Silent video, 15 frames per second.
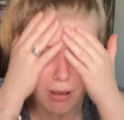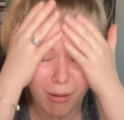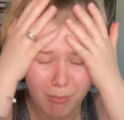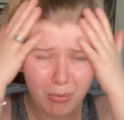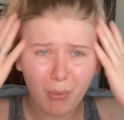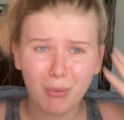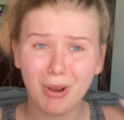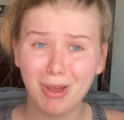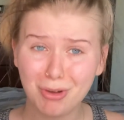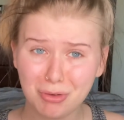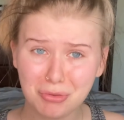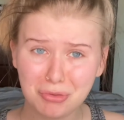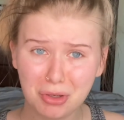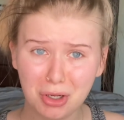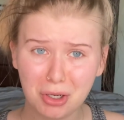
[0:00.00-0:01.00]
But we're not gonna
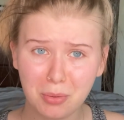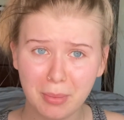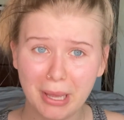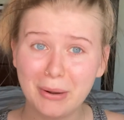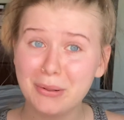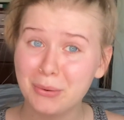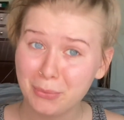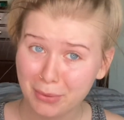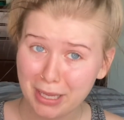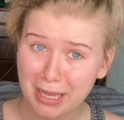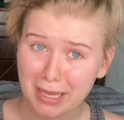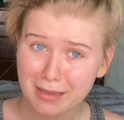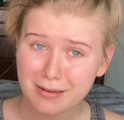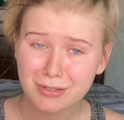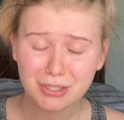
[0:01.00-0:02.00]
talk about it,
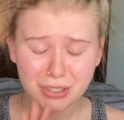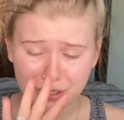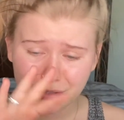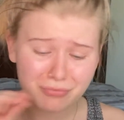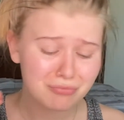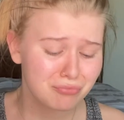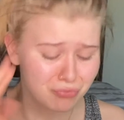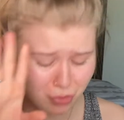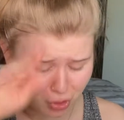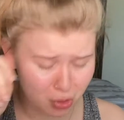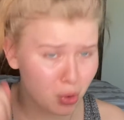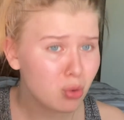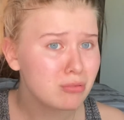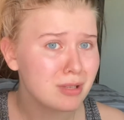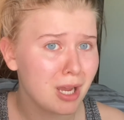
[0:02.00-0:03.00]
okay? Just
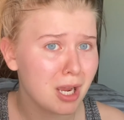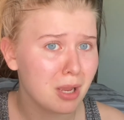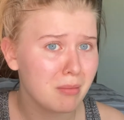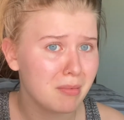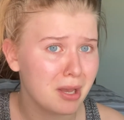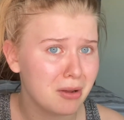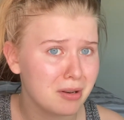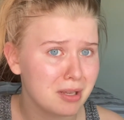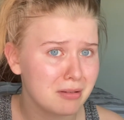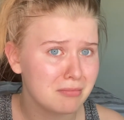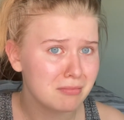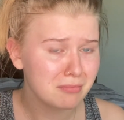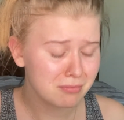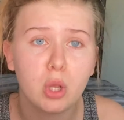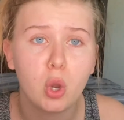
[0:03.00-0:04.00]
don't talk about it.
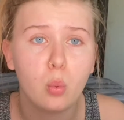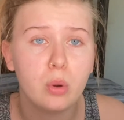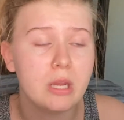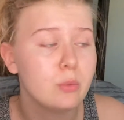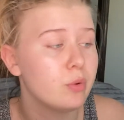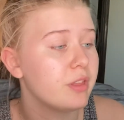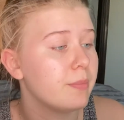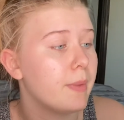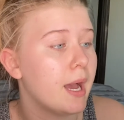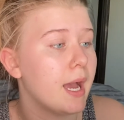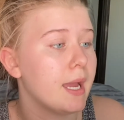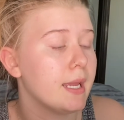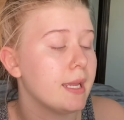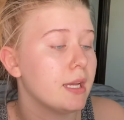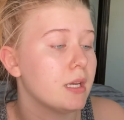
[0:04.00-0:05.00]
Go in with
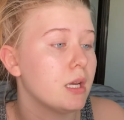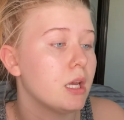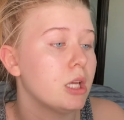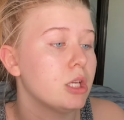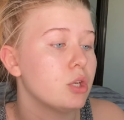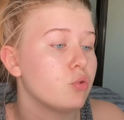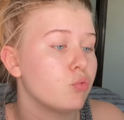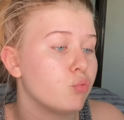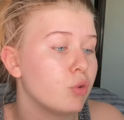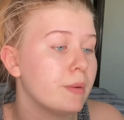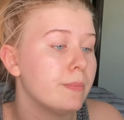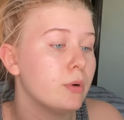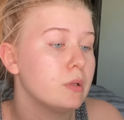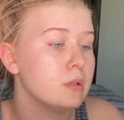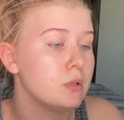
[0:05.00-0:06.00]
my
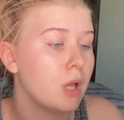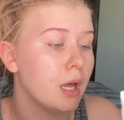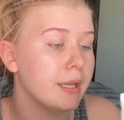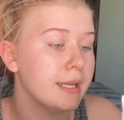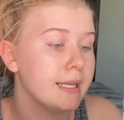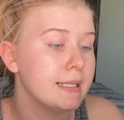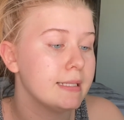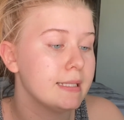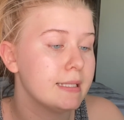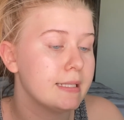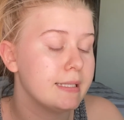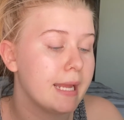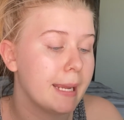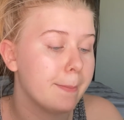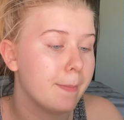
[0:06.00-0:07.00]
Rimmel London
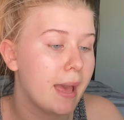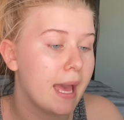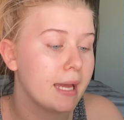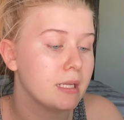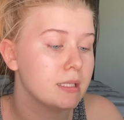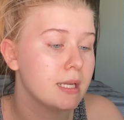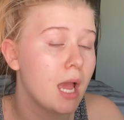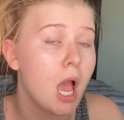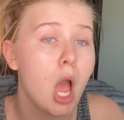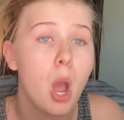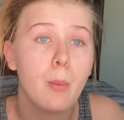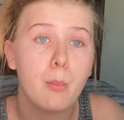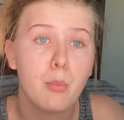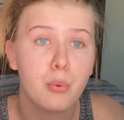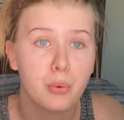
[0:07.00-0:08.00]
Stay Matte
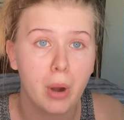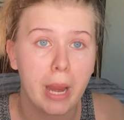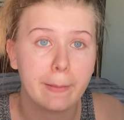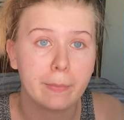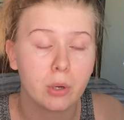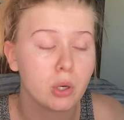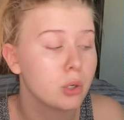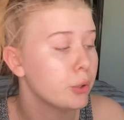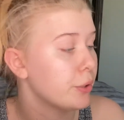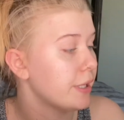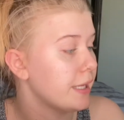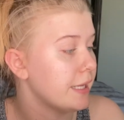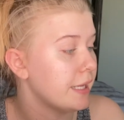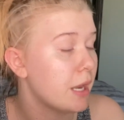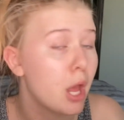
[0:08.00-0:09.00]
Primer
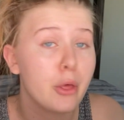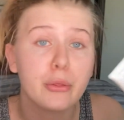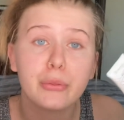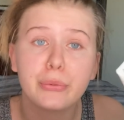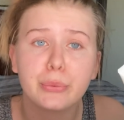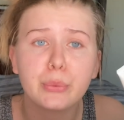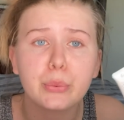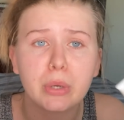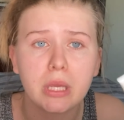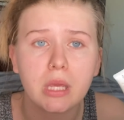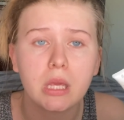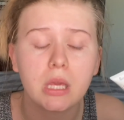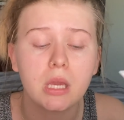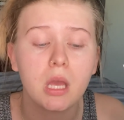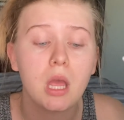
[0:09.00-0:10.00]
in 3.